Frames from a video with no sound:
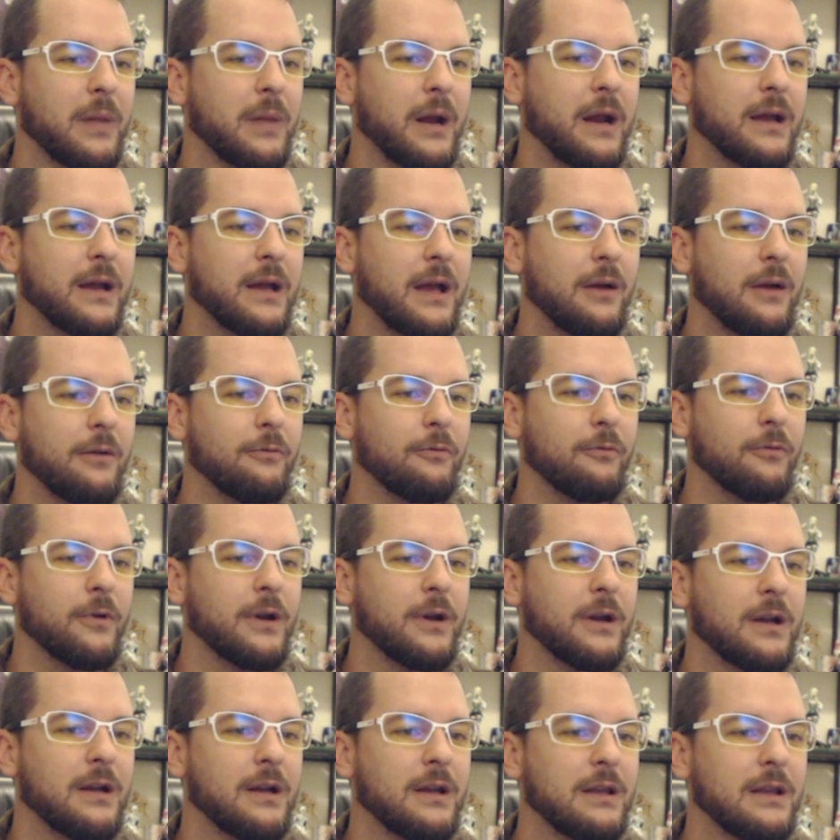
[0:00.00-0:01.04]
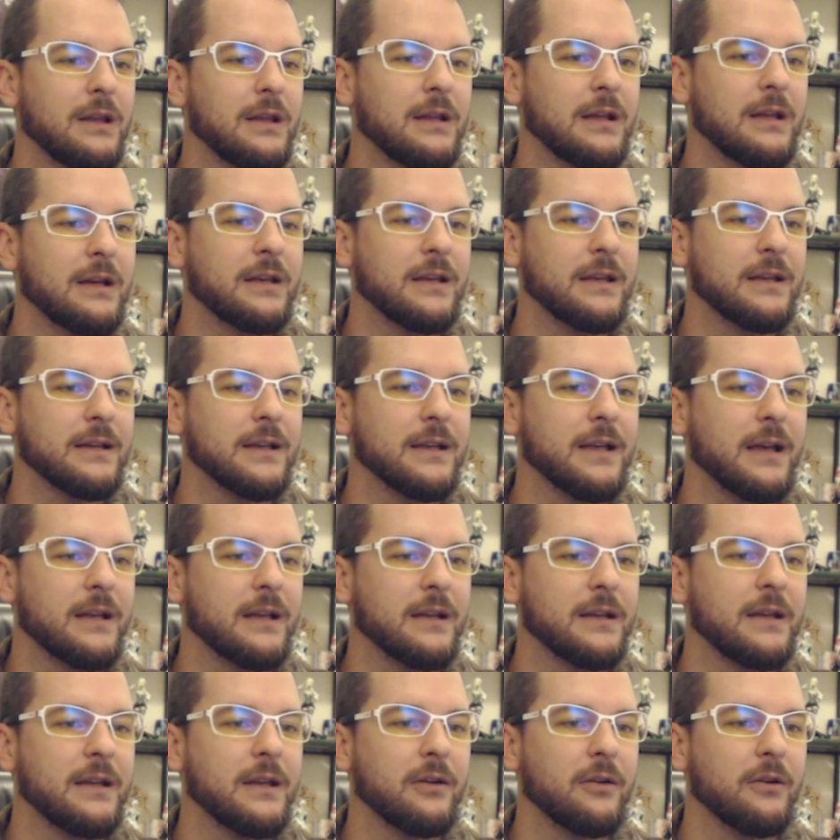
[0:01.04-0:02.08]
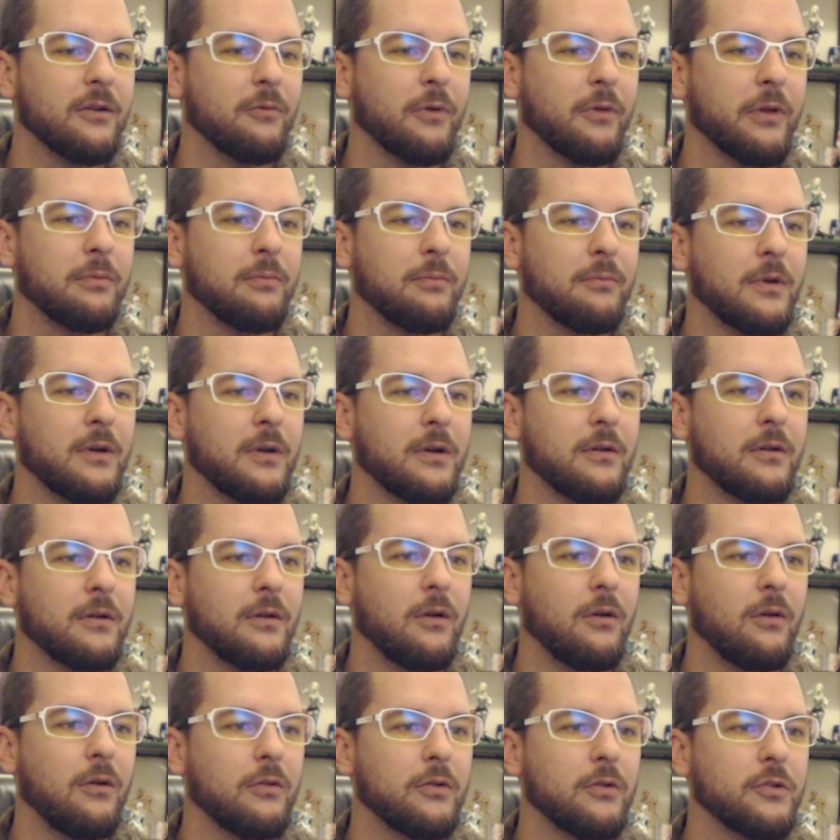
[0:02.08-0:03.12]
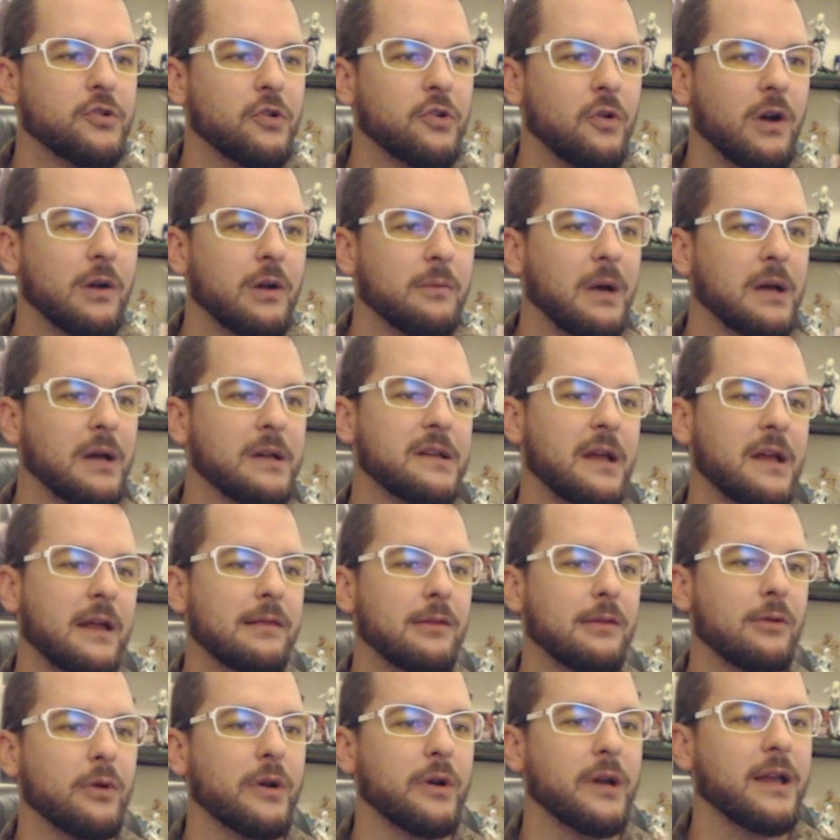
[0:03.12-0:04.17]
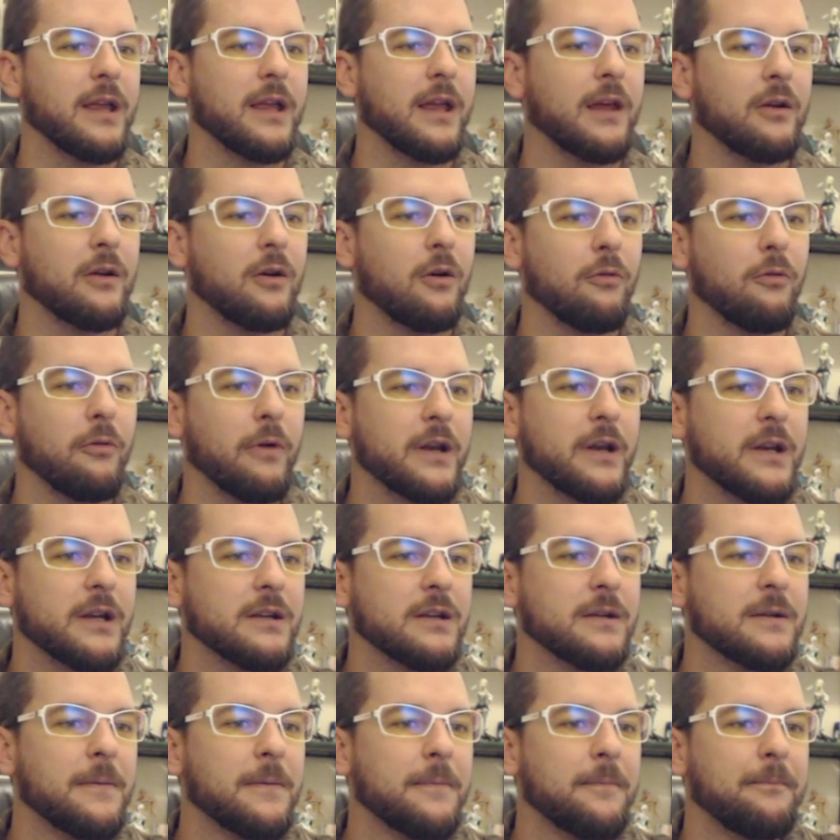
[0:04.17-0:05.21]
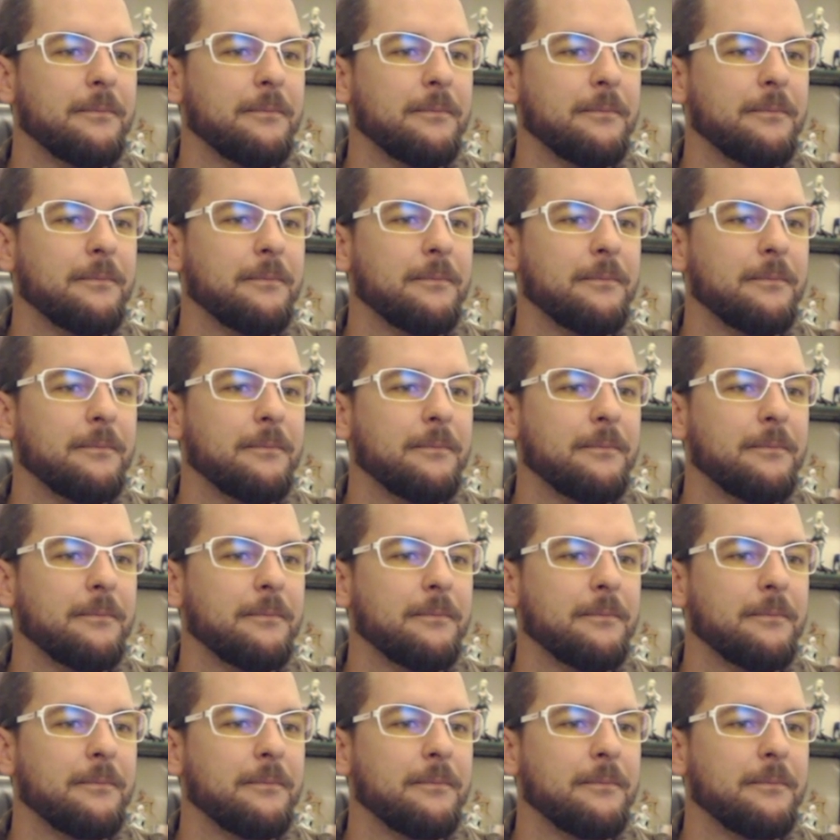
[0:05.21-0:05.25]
But I got really lucky again here with drawing my Deathlord again already.